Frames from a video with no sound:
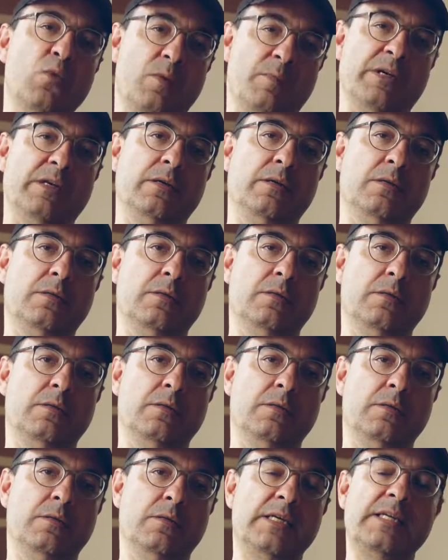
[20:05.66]
woman,
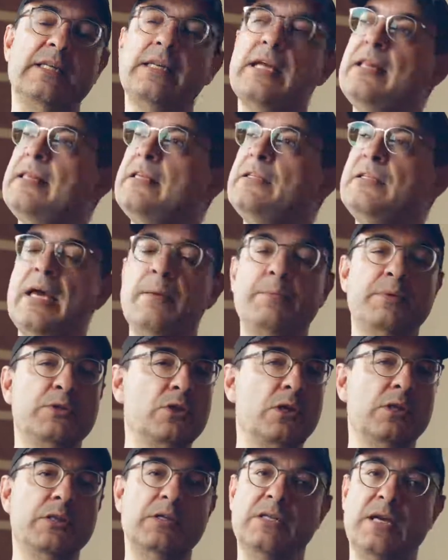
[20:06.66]
and this
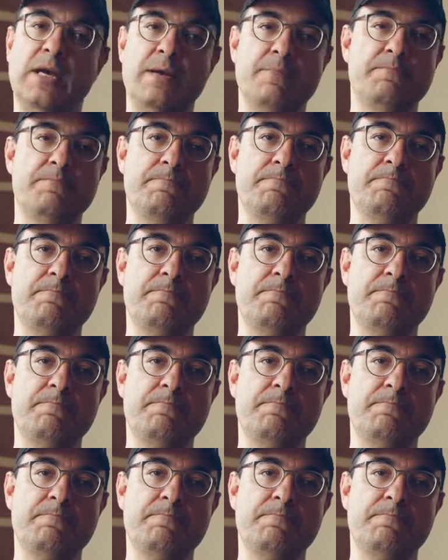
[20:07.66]
happens all the time.